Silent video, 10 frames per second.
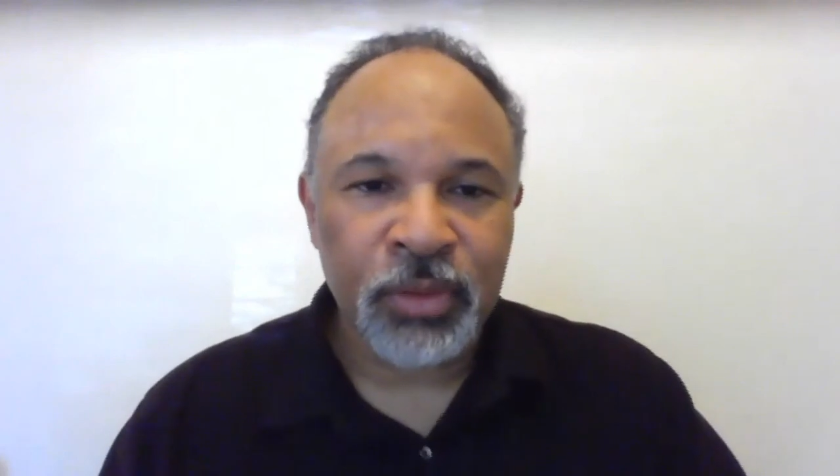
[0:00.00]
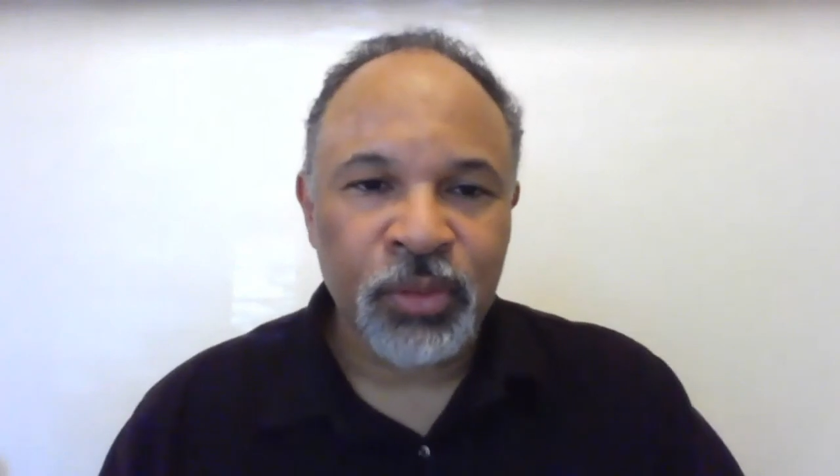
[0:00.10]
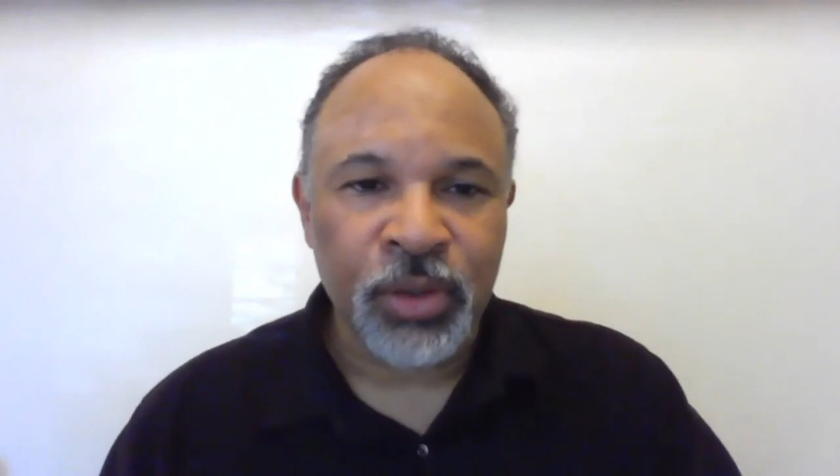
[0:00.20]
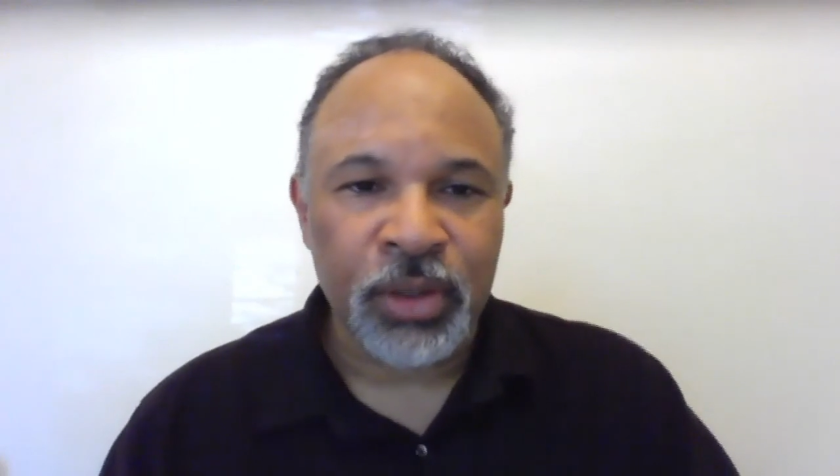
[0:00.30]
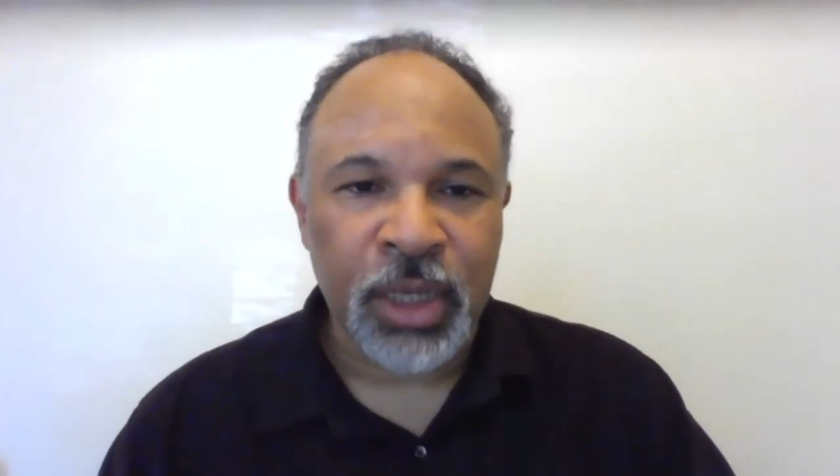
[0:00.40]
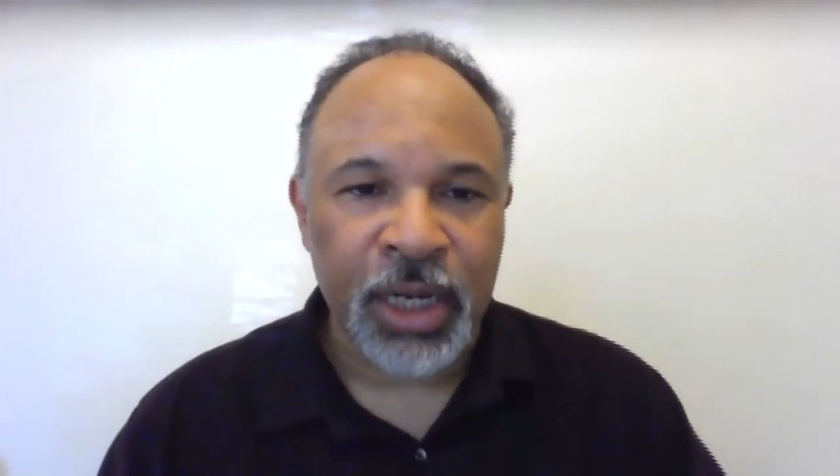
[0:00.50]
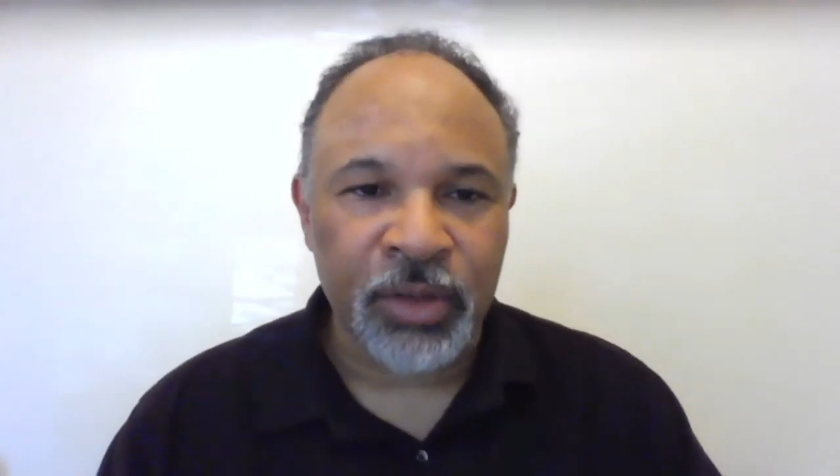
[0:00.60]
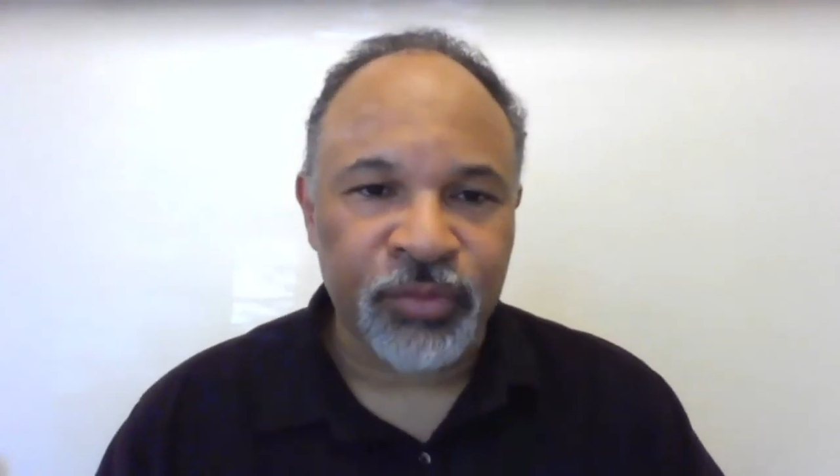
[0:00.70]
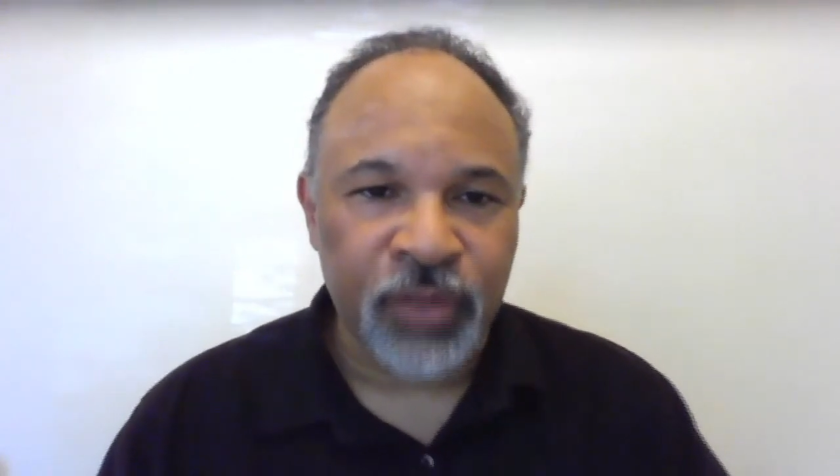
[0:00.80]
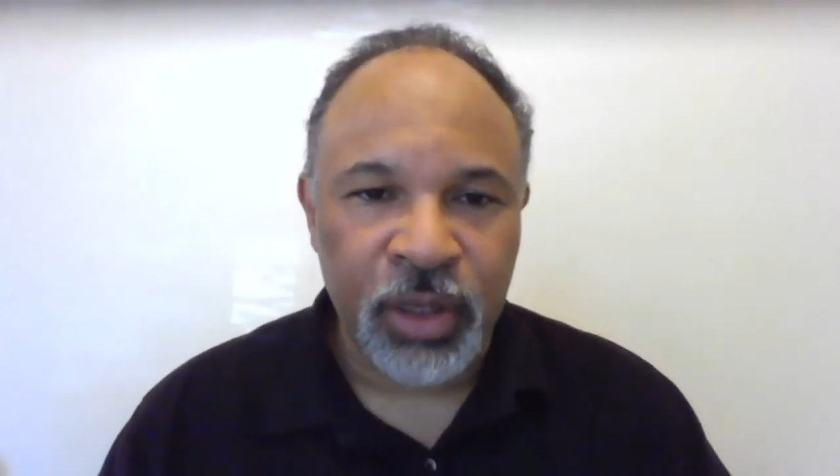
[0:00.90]
We're kind
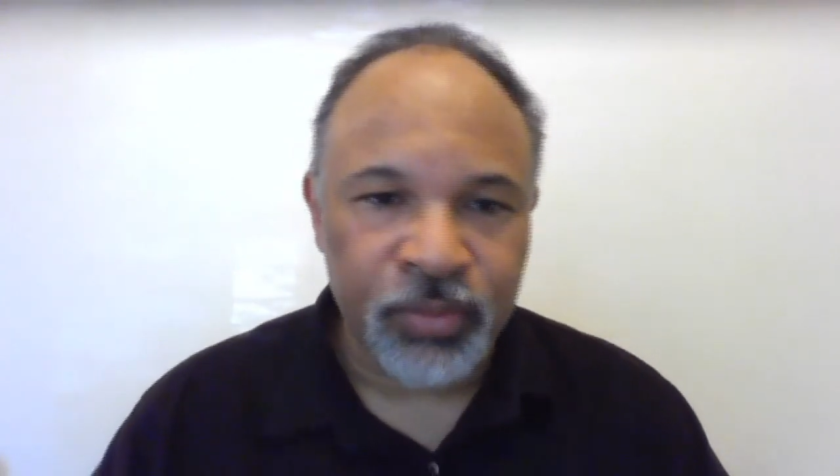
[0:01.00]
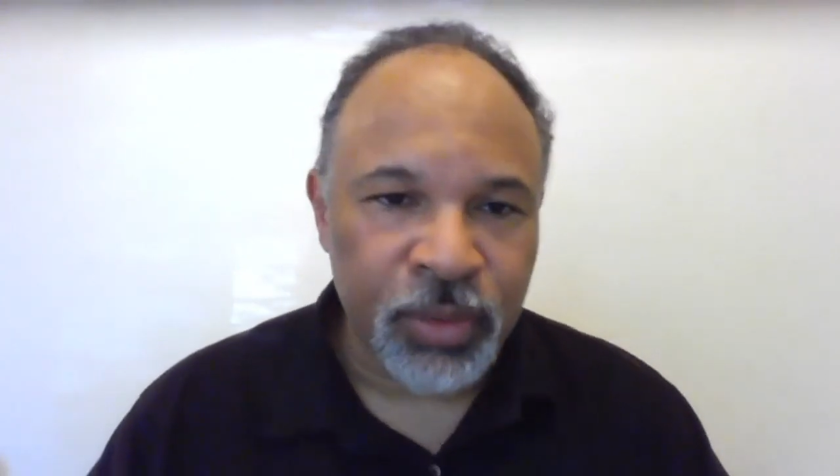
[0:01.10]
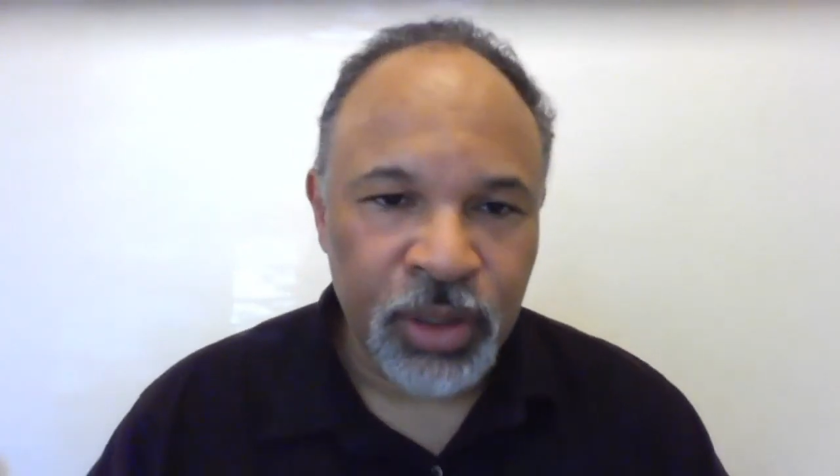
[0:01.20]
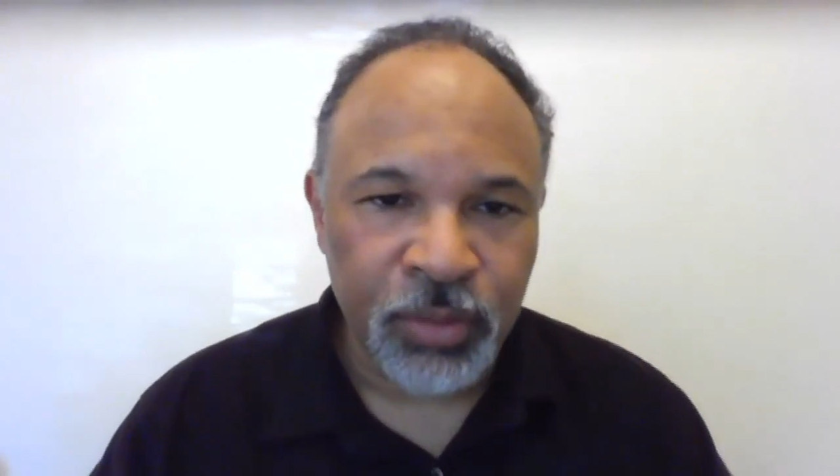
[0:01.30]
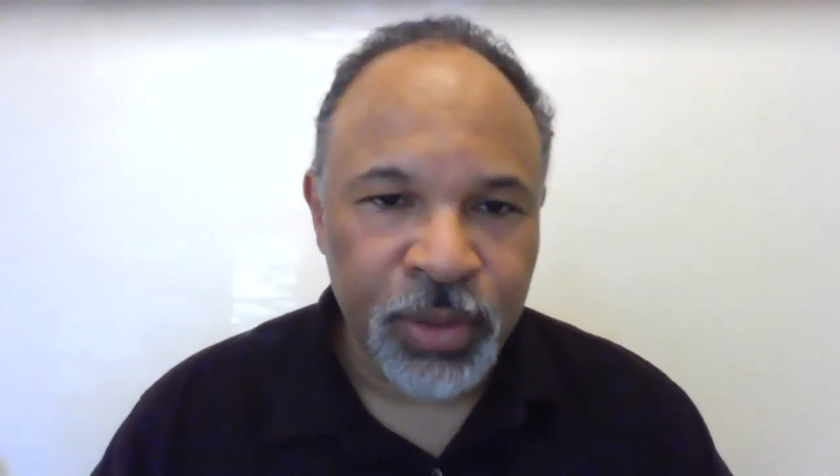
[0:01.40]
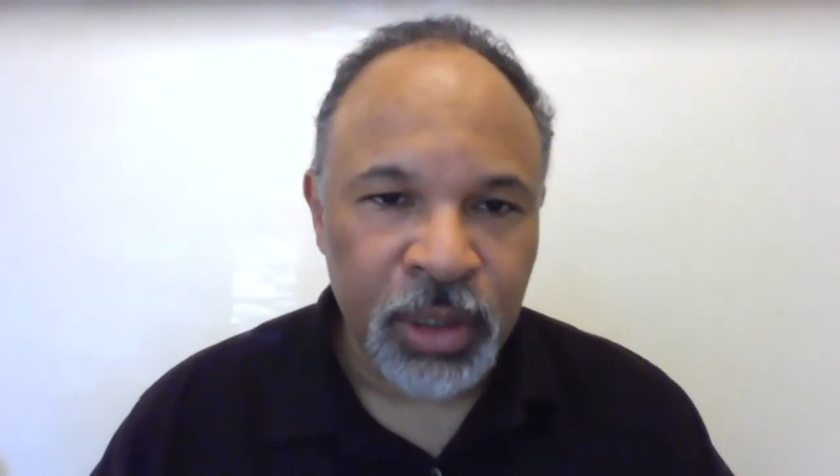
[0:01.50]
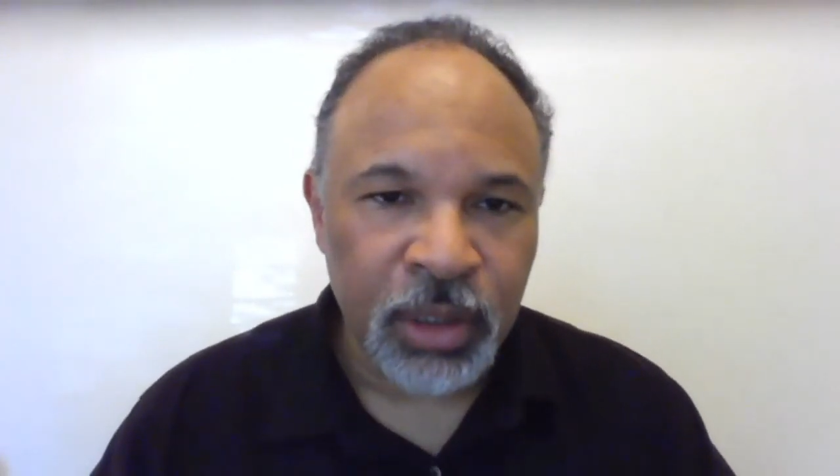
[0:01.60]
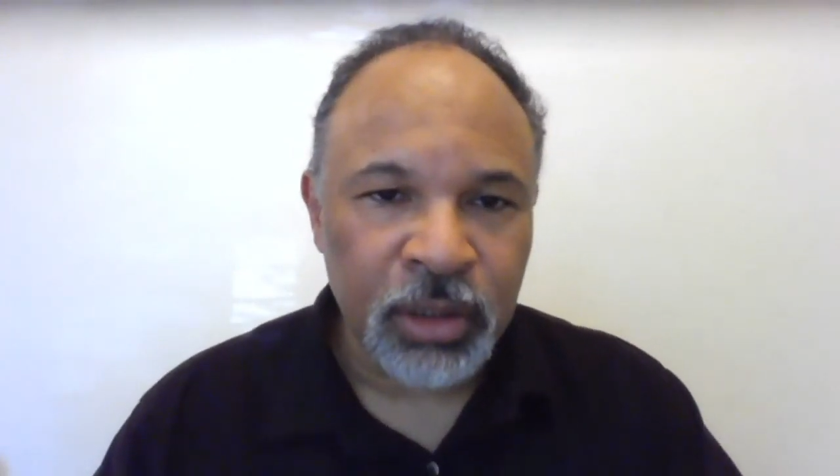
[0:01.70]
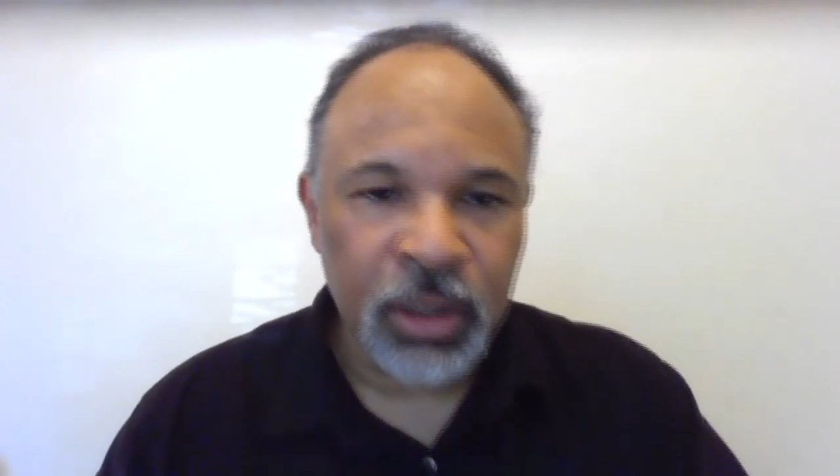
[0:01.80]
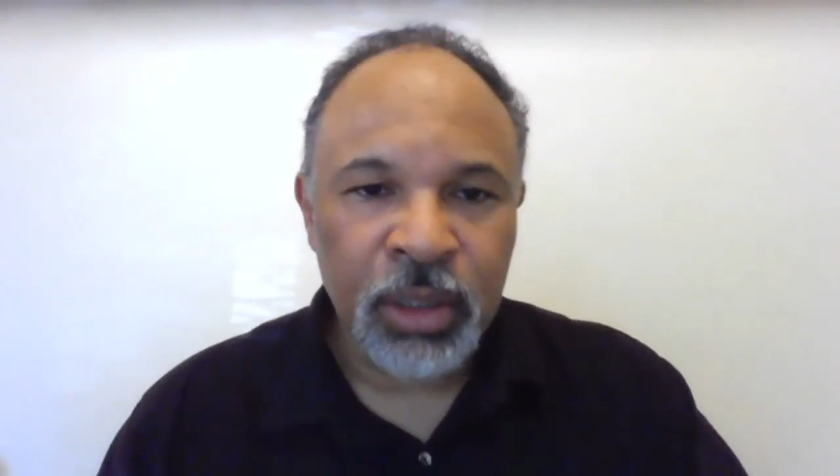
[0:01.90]
of in the
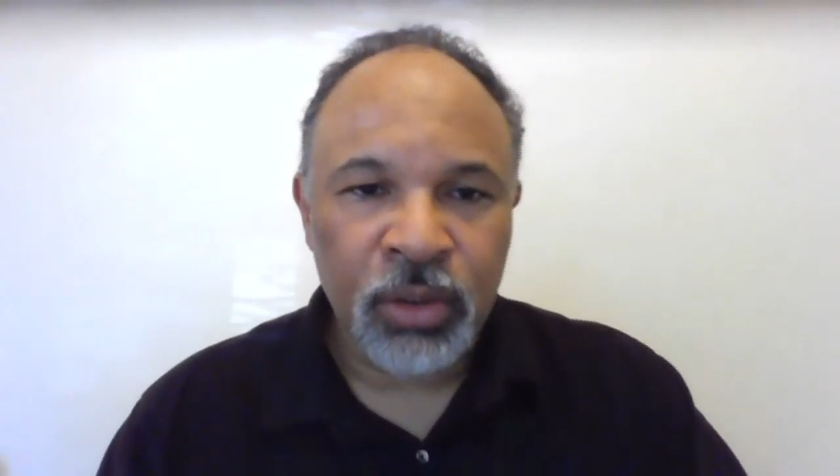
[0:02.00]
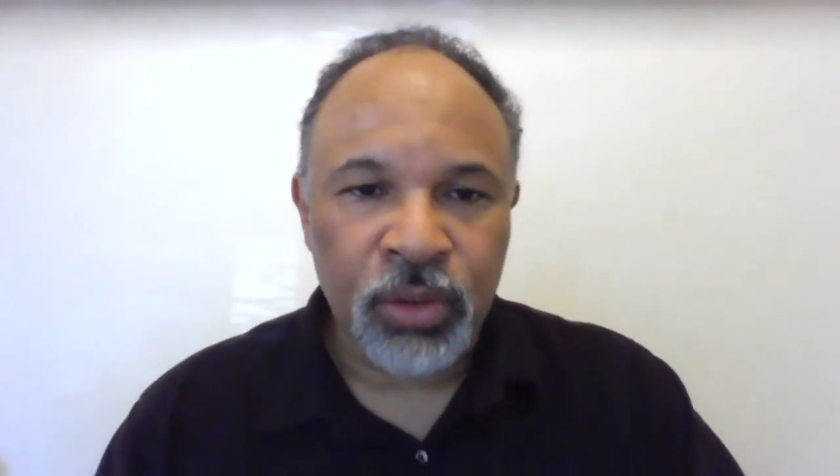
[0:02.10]
middle,